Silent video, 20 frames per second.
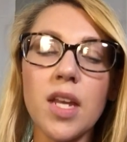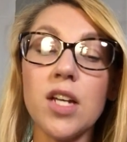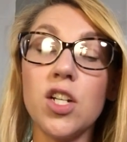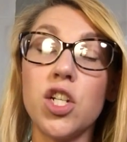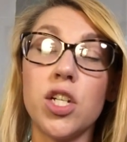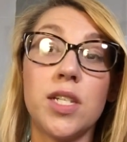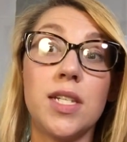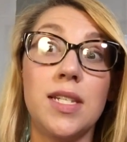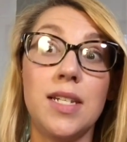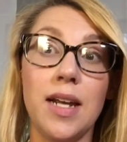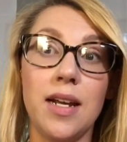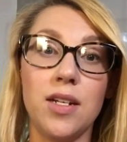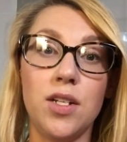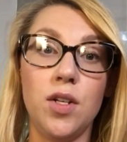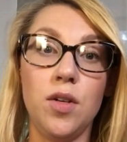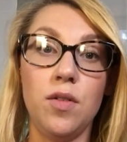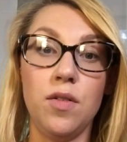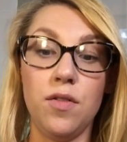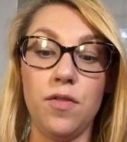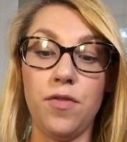just stay
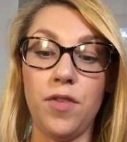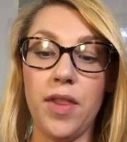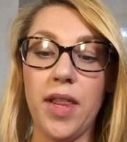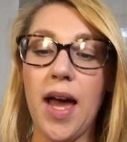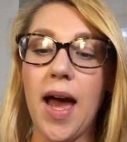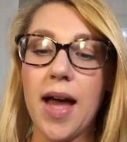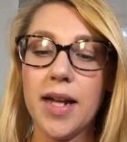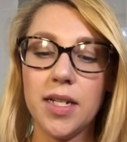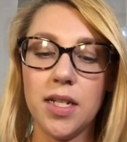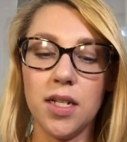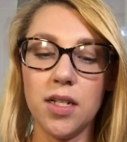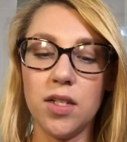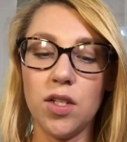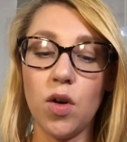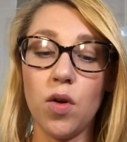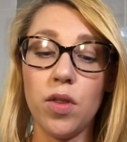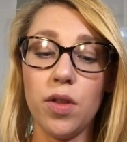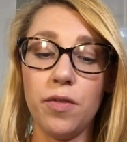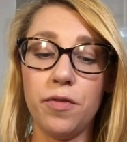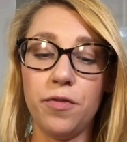tuned for that.
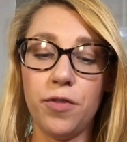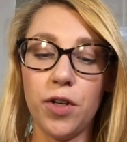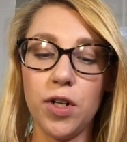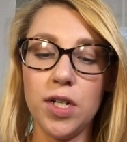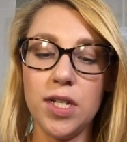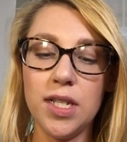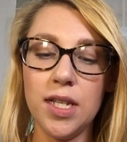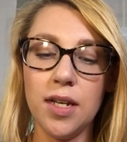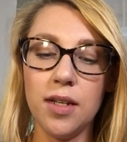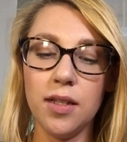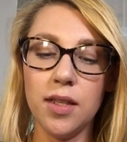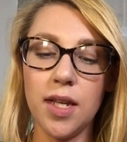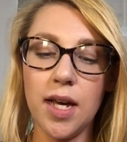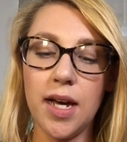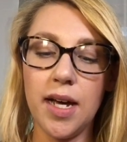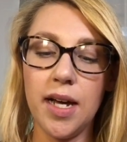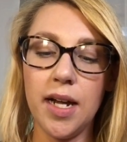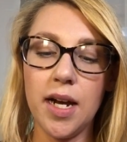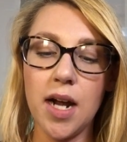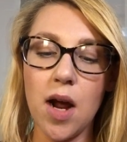So the first thing
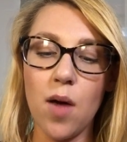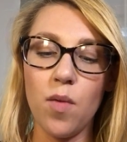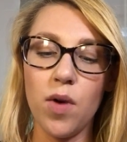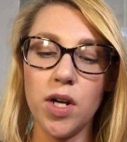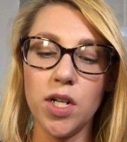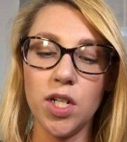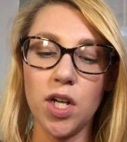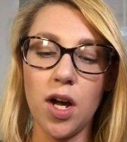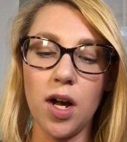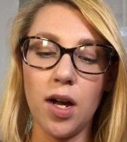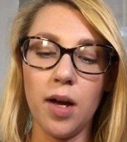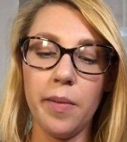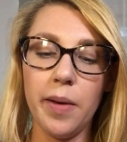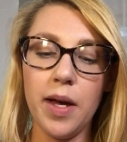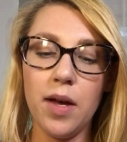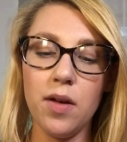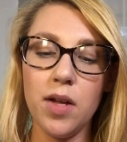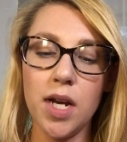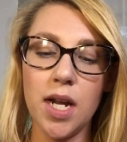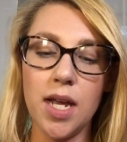that I want to talk
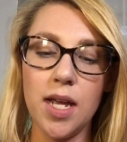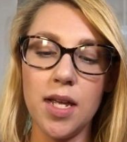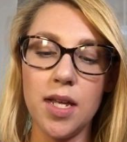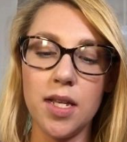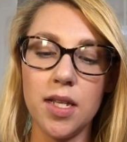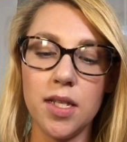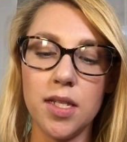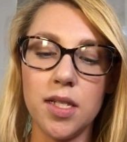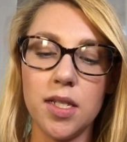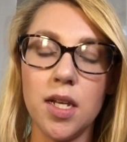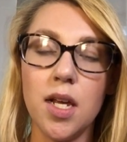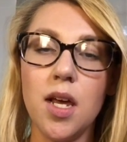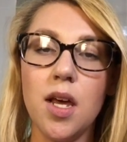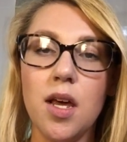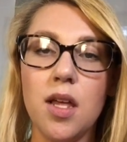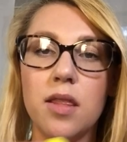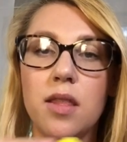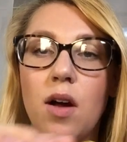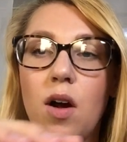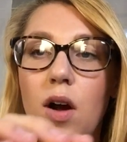about is
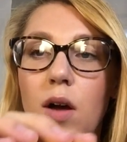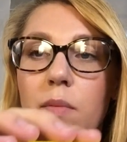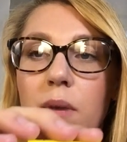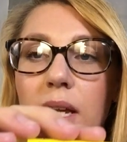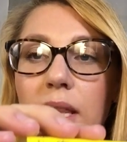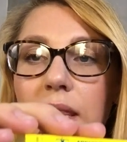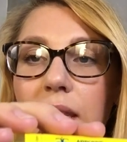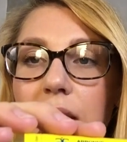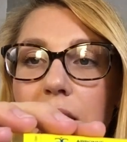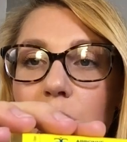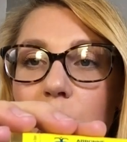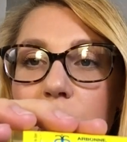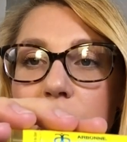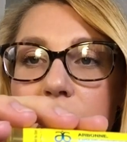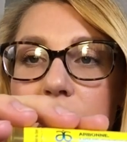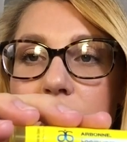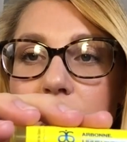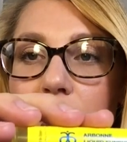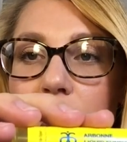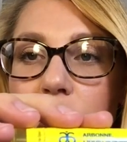the Arbonne
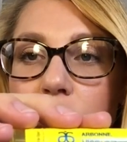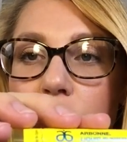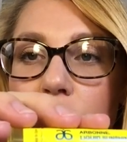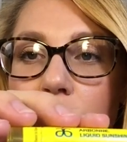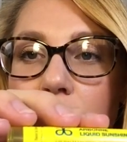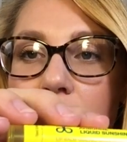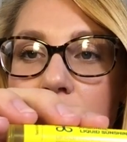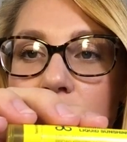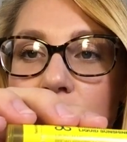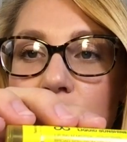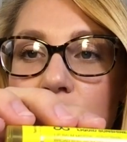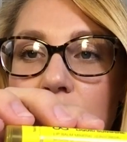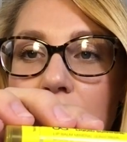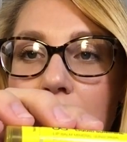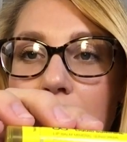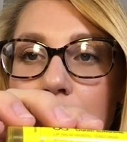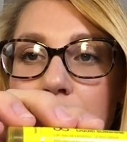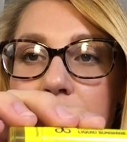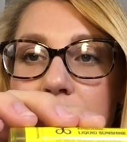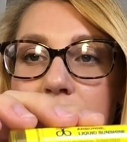Liquid Sunshine
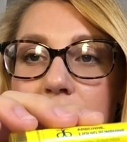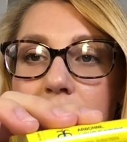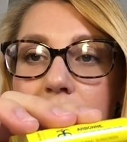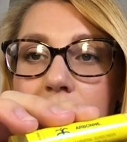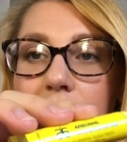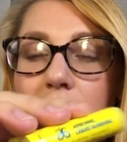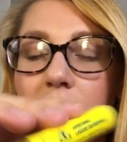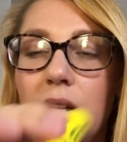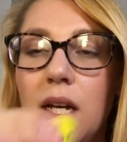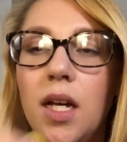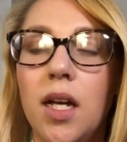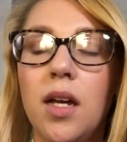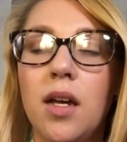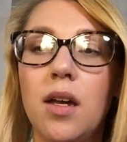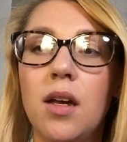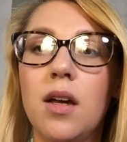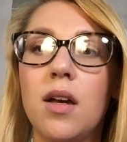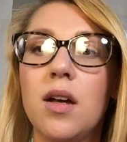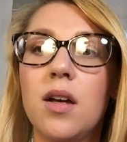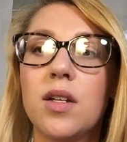Chapstick.
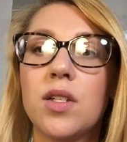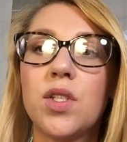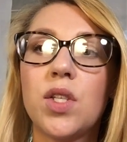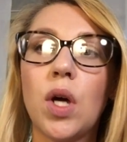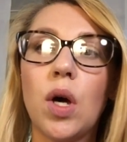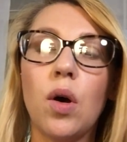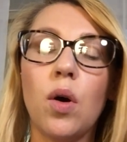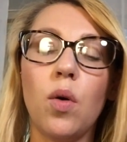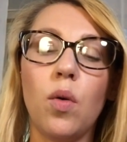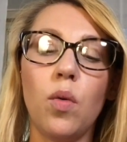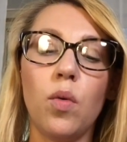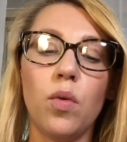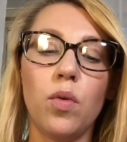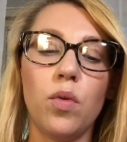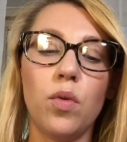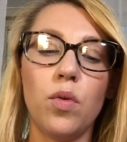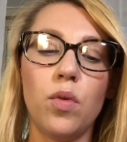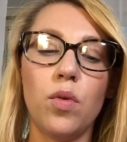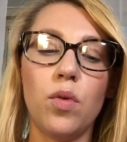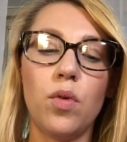So
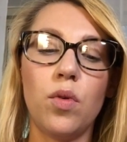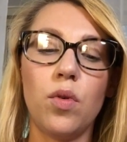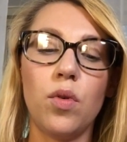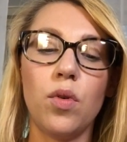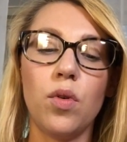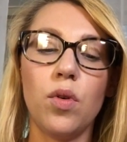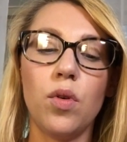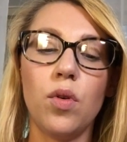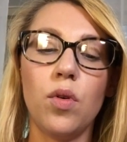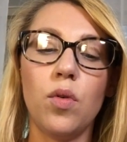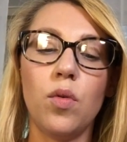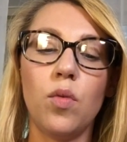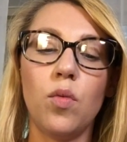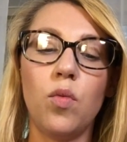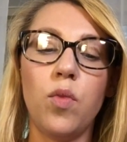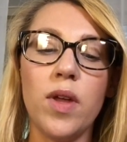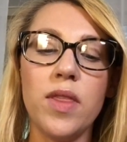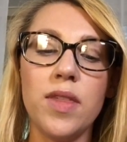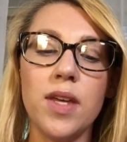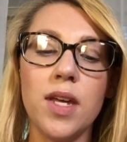one